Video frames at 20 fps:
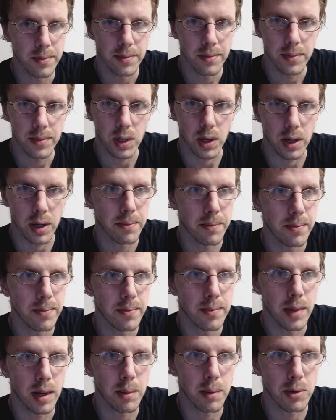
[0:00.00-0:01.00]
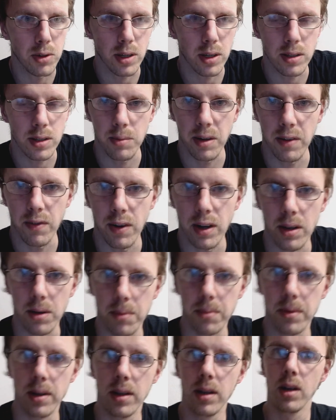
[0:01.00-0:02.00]
Sorry, I'm adjusting my volume.
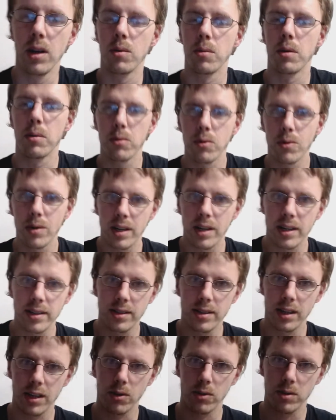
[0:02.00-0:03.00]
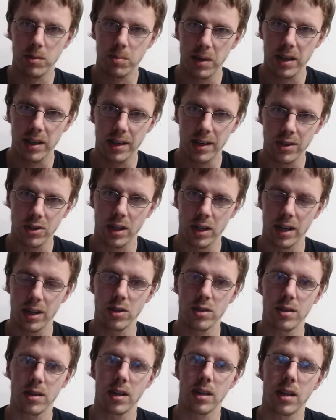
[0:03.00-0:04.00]
Remember when I said I was making
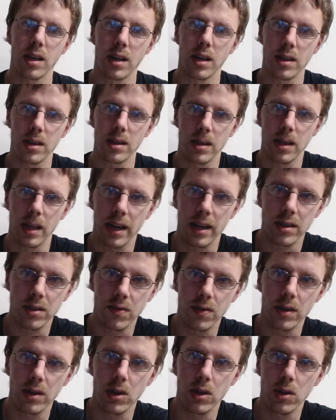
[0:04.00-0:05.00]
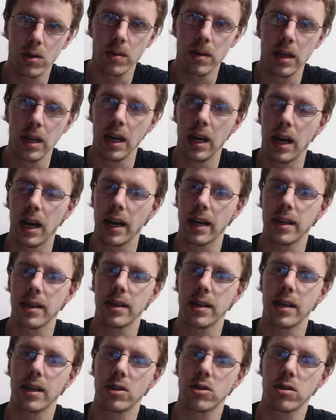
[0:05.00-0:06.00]
changes on the last video? I could
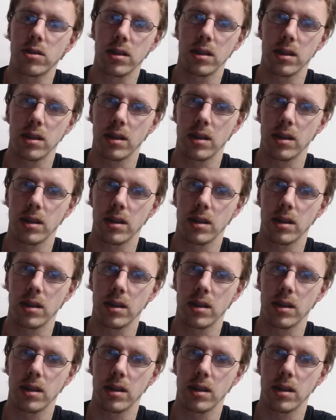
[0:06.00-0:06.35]
actually